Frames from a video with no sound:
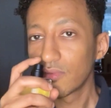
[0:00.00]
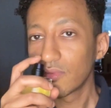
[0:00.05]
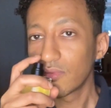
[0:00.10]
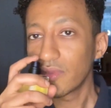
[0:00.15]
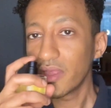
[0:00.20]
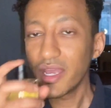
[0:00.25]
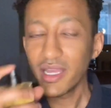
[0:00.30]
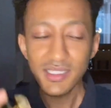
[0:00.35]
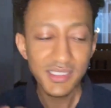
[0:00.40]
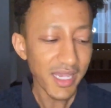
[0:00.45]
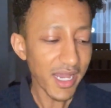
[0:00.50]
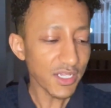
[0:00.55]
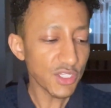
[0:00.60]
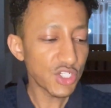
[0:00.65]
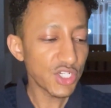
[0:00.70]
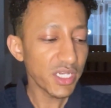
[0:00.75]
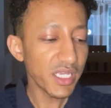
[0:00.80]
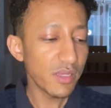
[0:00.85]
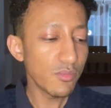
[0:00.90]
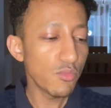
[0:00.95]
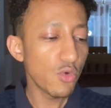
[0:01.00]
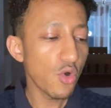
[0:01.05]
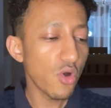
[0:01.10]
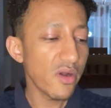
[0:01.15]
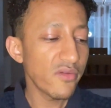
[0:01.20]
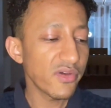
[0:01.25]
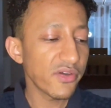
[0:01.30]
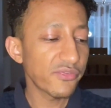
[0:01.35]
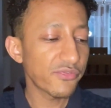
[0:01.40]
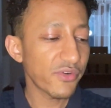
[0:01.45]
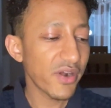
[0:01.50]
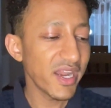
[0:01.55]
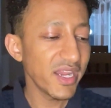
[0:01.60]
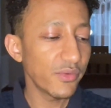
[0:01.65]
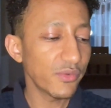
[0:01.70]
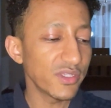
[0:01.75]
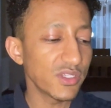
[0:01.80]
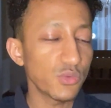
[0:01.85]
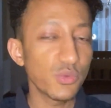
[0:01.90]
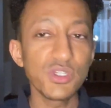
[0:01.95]
it's actually more of a
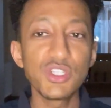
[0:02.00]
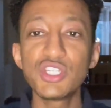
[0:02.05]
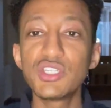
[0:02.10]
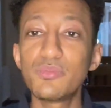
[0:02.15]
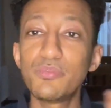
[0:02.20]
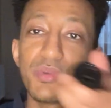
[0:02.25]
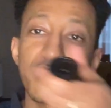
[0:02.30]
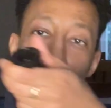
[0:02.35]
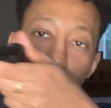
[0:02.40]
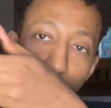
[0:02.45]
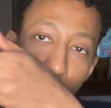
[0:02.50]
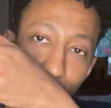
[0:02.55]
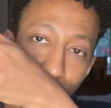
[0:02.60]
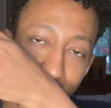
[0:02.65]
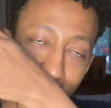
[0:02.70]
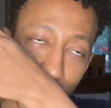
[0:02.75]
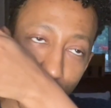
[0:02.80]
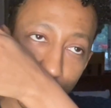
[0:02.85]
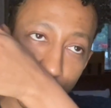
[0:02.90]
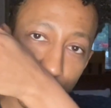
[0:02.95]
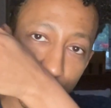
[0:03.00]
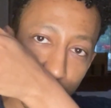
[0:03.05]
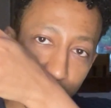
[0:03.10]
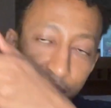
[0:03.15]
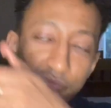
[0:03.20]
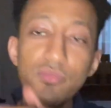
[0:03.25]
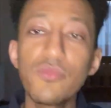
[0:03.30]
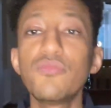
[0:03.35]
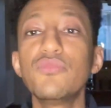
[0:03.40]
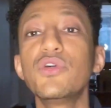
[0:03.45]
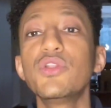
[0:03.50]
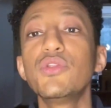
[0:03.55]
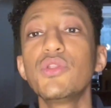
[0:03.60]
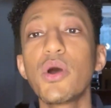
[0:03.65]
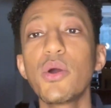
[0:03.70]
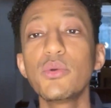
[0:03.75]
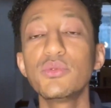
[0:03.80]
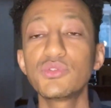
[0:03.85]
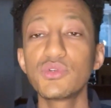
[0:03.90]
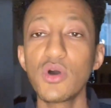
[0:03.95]
fragrance which is built around the
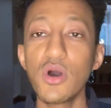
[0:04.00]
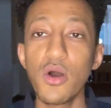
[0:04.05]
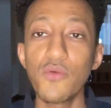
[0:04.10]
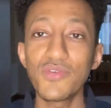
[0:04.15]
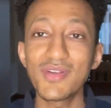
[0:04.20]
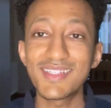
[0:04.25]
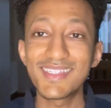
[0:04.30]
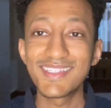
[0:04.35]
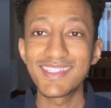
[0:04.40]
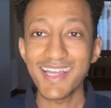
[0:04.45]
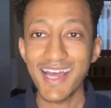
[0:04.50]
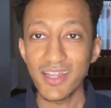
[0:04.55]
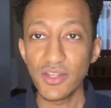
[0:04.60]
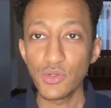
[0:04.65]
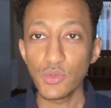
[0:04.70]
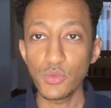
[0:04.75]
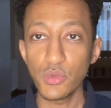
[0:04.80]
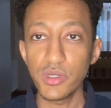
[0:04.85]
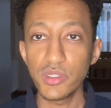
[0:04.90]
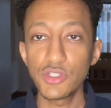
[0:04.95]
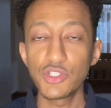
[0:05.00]
note of sandalwood.